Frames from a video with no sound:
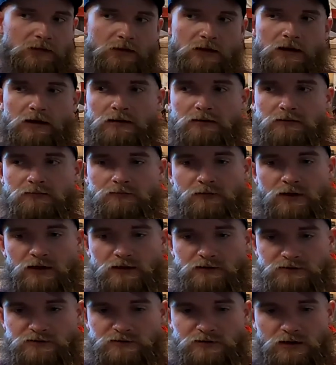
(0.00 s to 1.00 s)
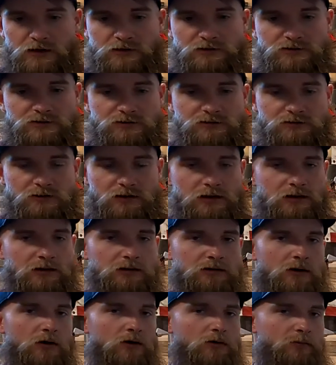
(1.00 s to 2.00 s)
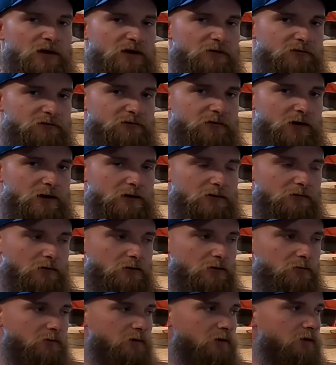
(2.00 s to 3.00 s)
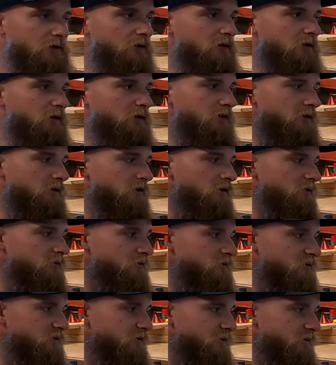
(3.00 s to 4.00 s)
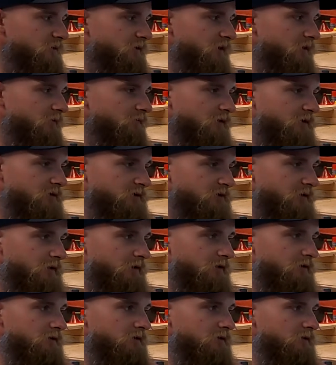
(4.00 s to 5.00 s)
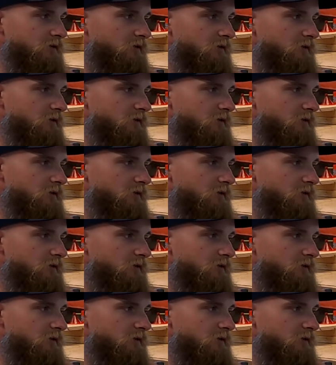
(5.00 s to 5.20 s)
And as such, a homemade firearm can use 38 wasteland